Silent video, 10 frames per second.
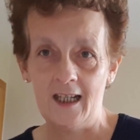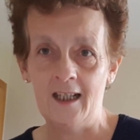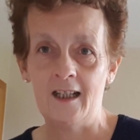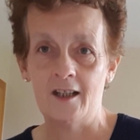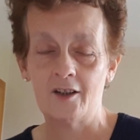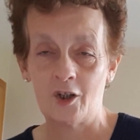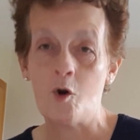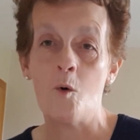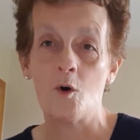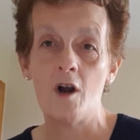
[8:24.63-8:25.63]
in the
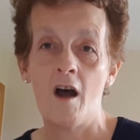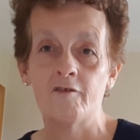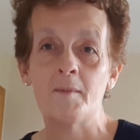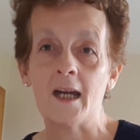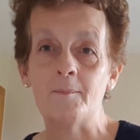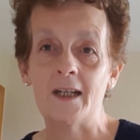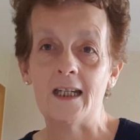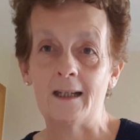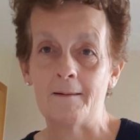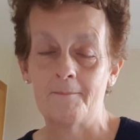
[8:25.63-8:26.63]
core of my
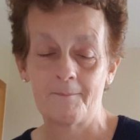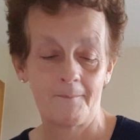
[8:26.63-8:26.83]
being.